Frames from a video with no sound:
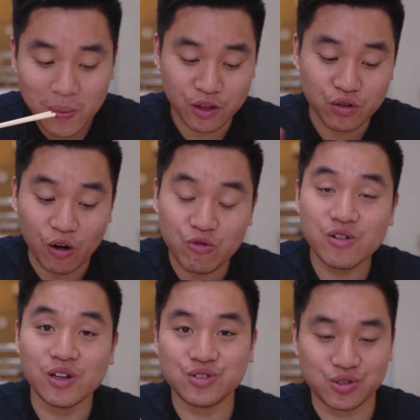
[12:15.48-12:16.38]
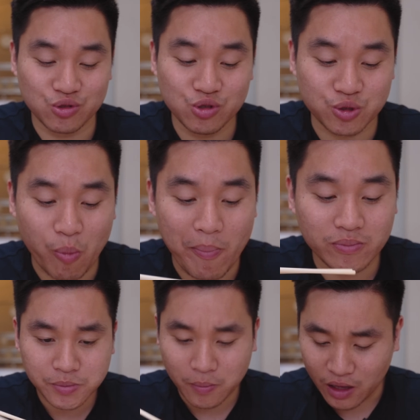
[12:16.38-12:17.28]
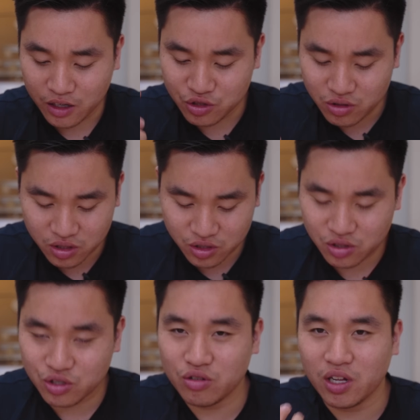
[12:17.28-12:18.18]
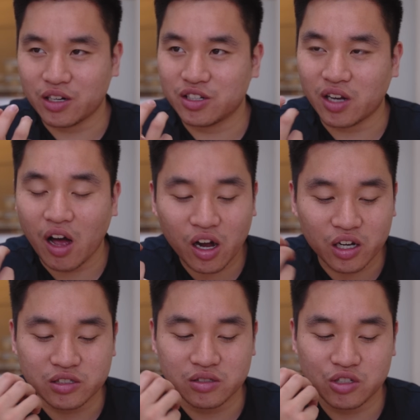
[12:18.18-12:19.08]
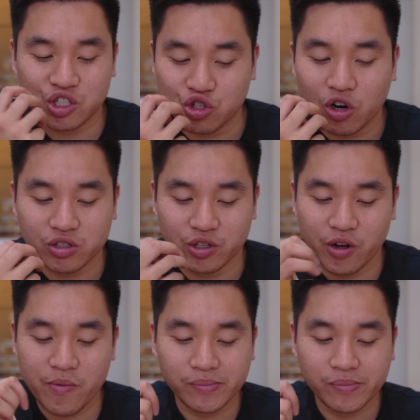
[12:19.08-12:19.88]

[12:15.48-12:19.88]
Dude, I really like the sauce. It's not too like dark and strong, you know.